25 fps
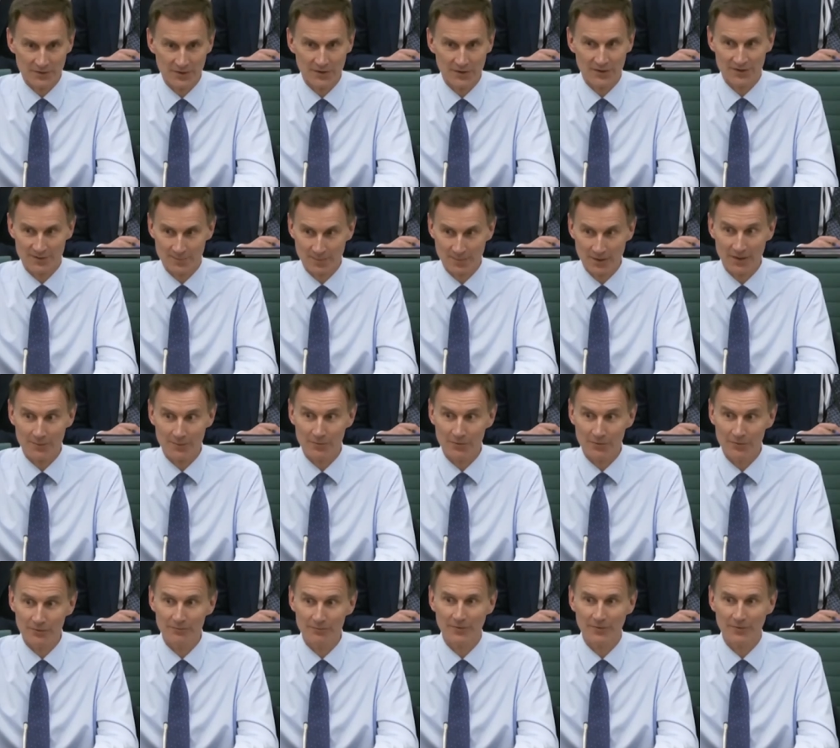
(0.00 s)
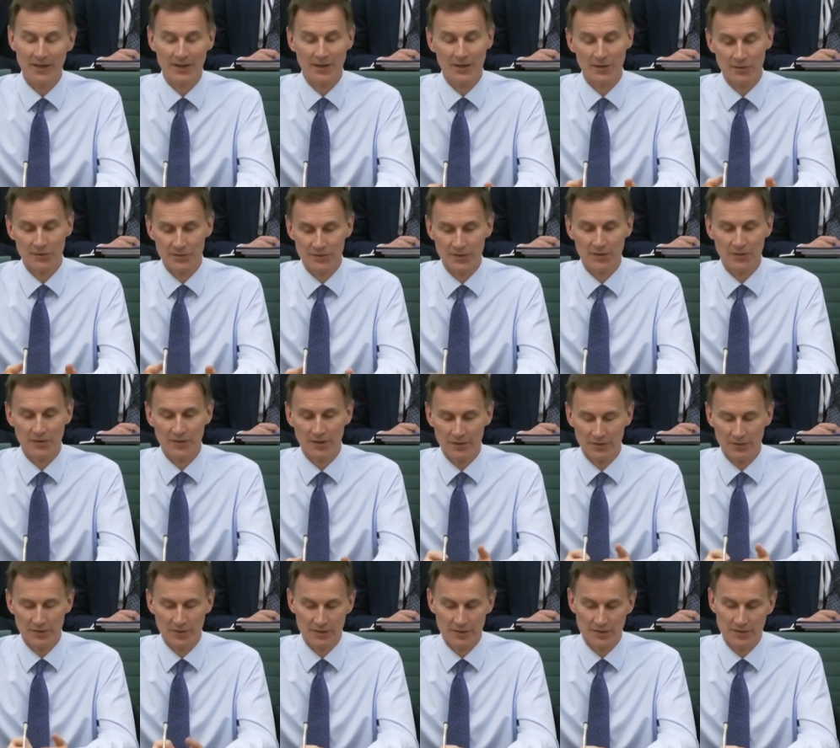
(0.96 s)
are despicable, and I also
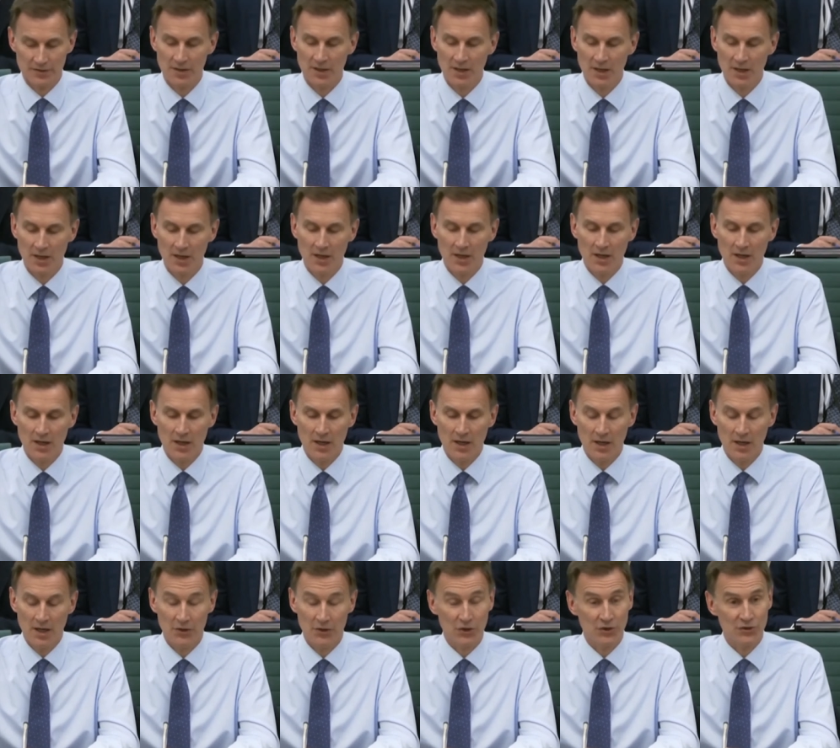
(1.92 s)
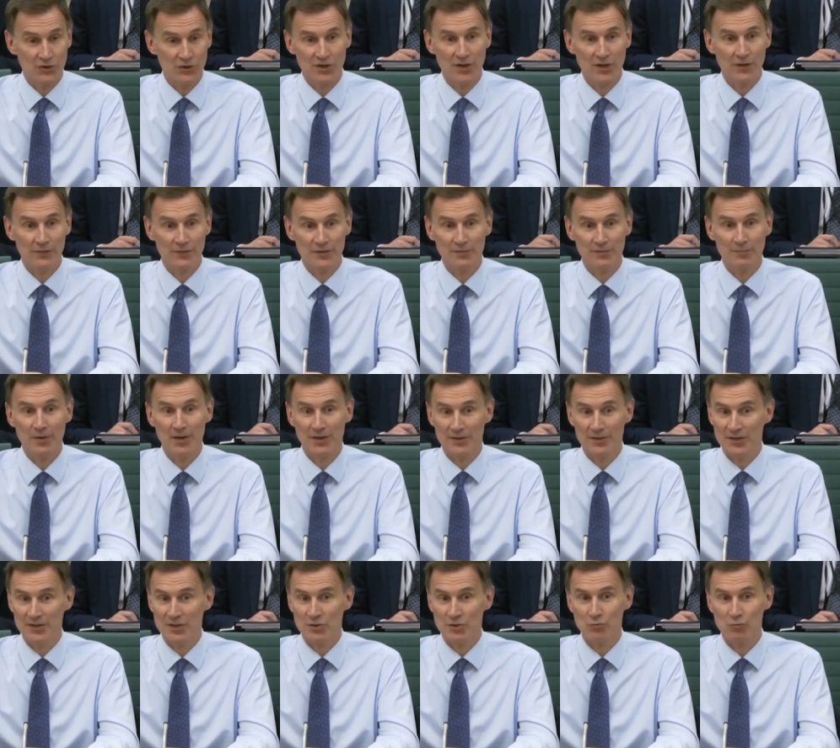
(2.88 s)
think that uh, the Conservative
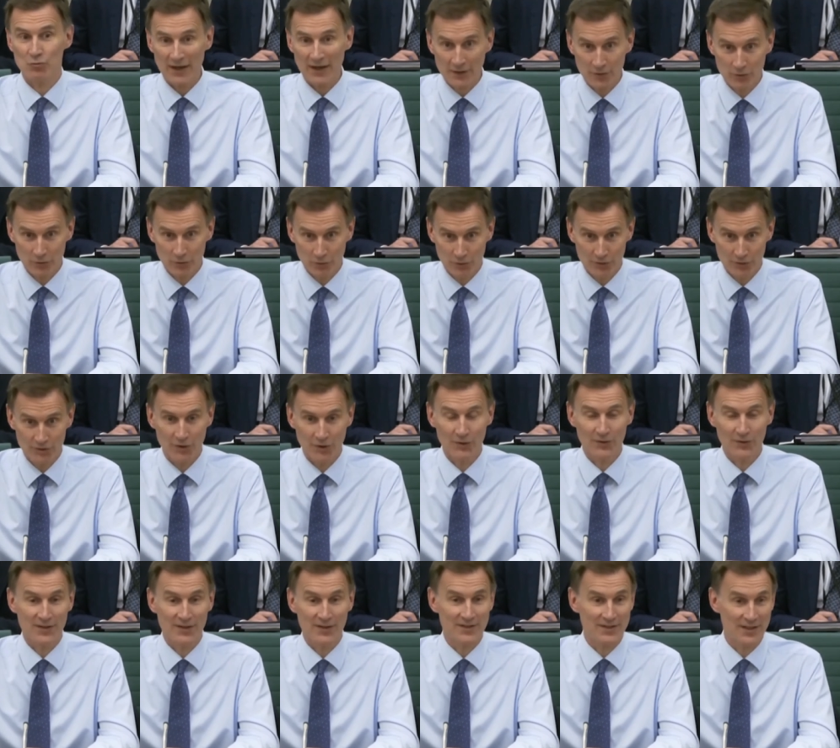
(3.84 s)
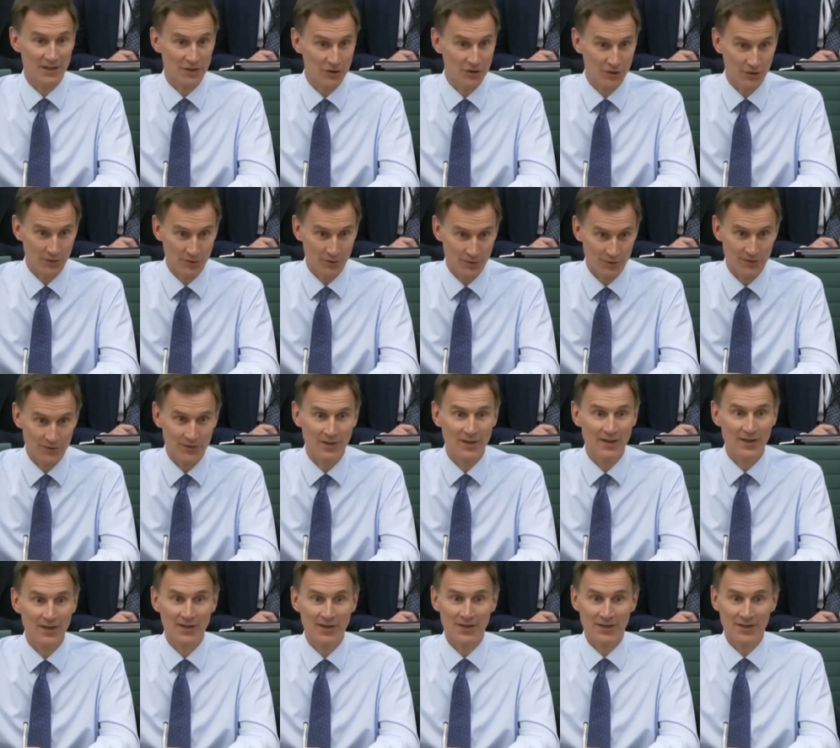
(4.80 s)
Party's record on these issues
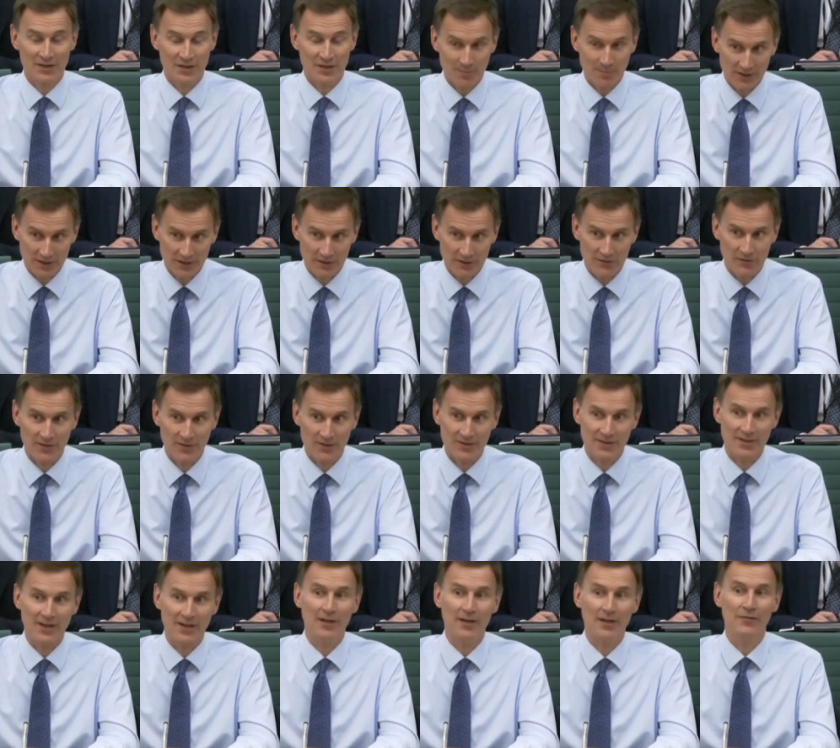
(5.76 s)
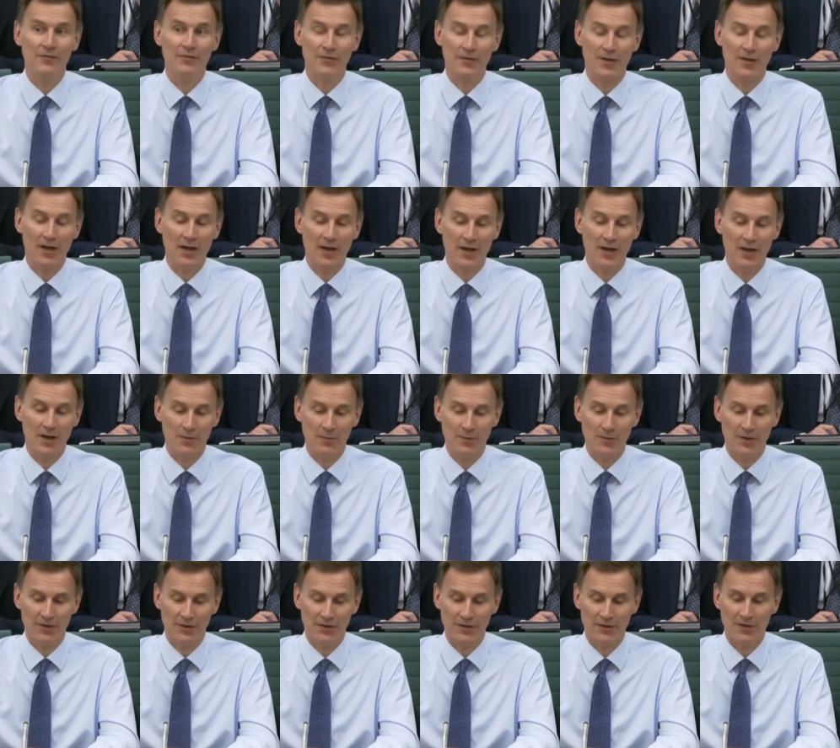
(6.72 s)
speaks for itself uh,
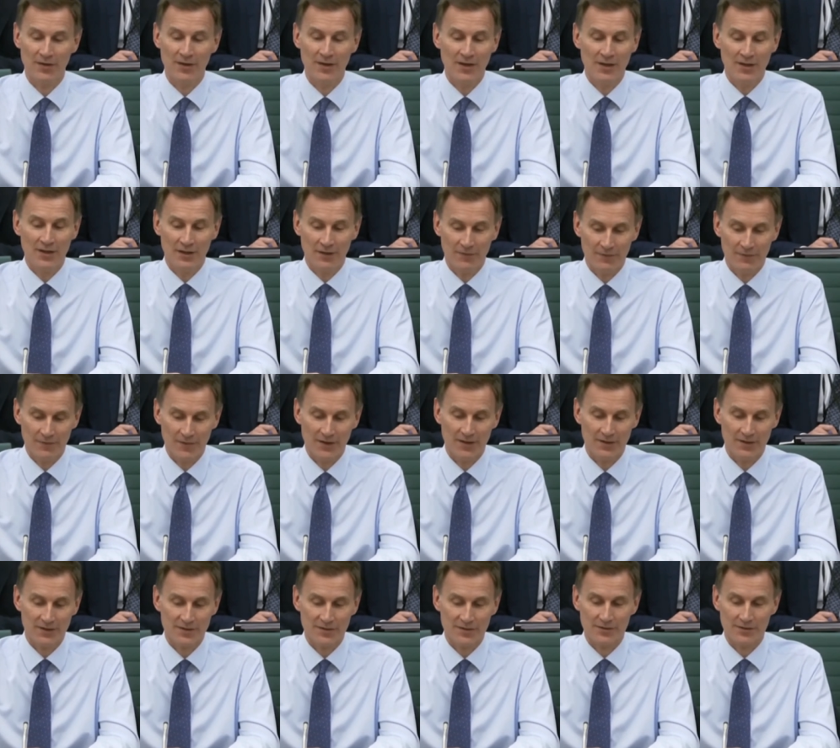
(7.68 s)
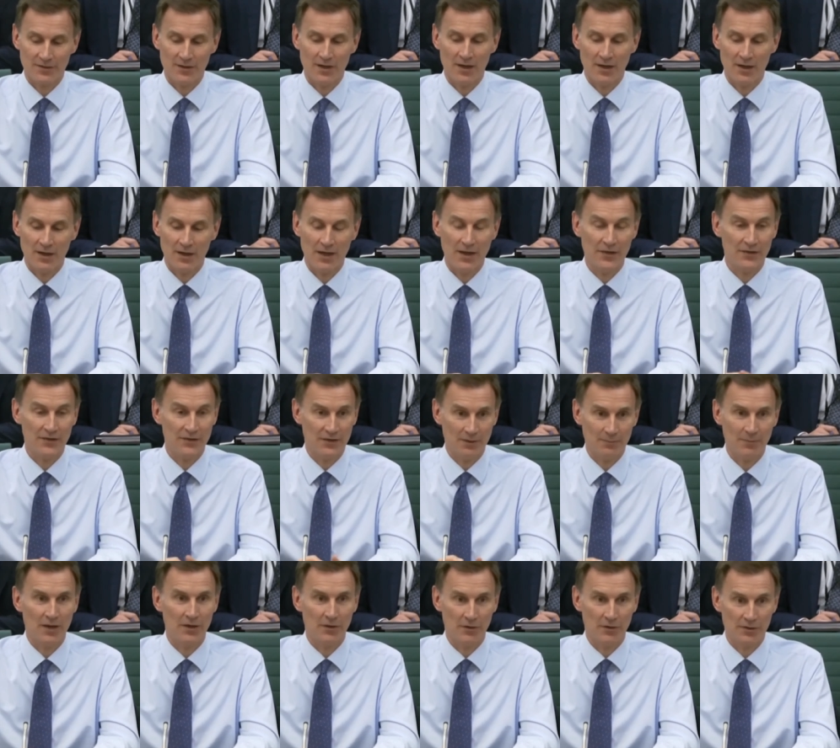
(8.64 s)
with the first uh, ethnic
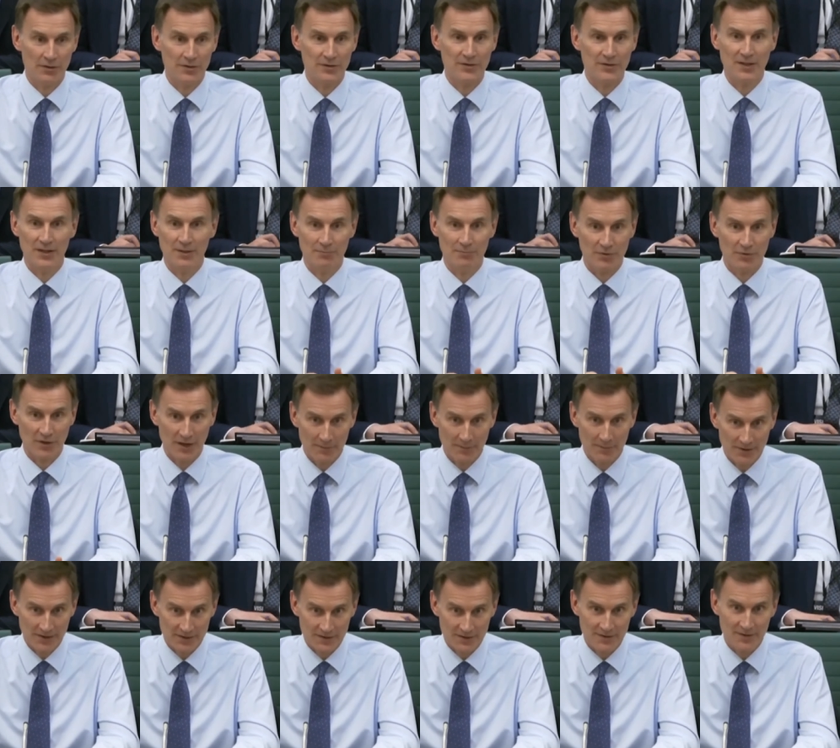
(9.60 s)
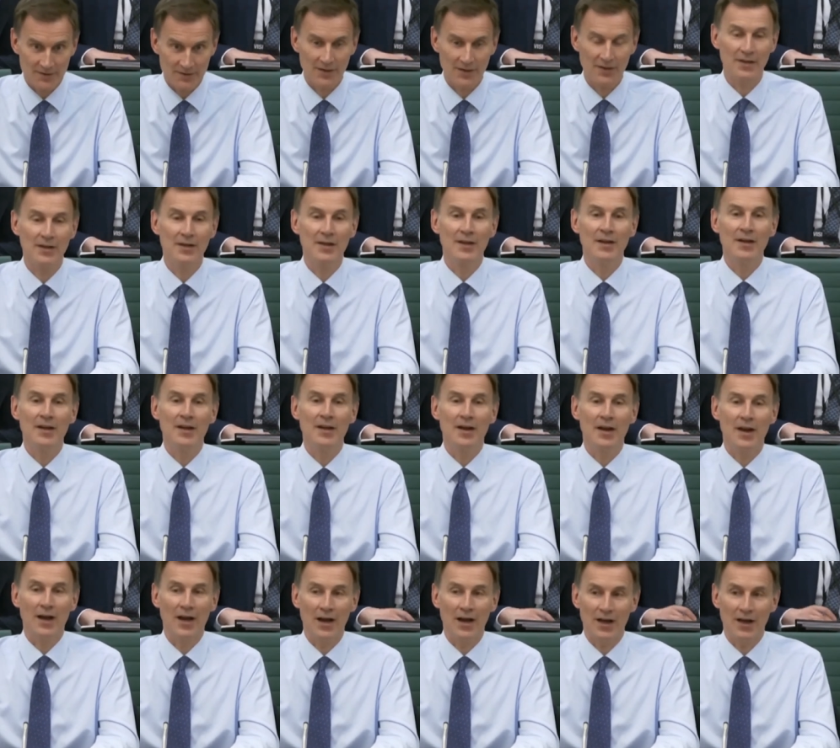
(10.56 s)
minority Prime Minister,
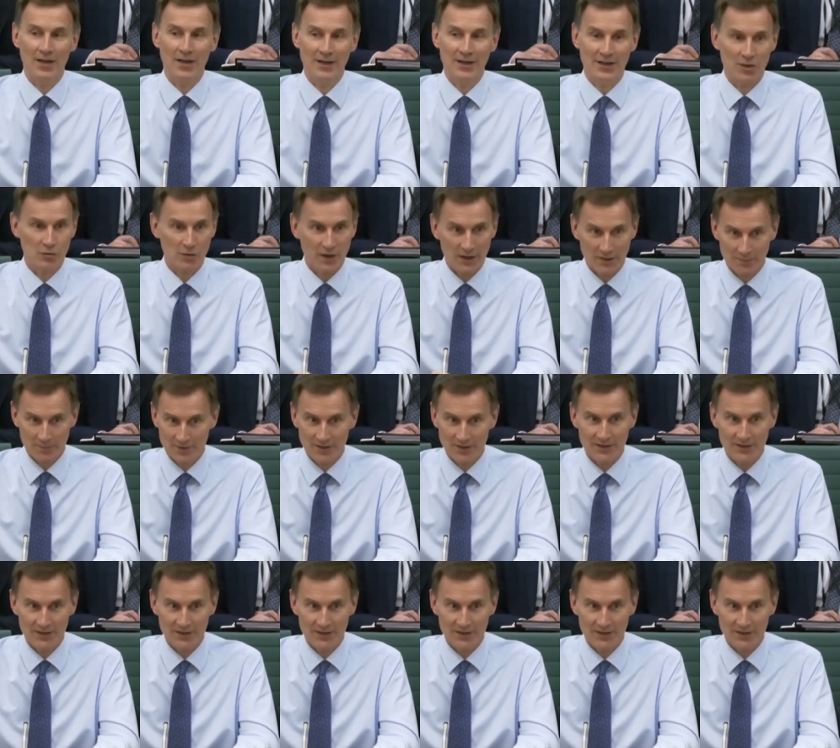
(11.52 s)
uh, an incredibly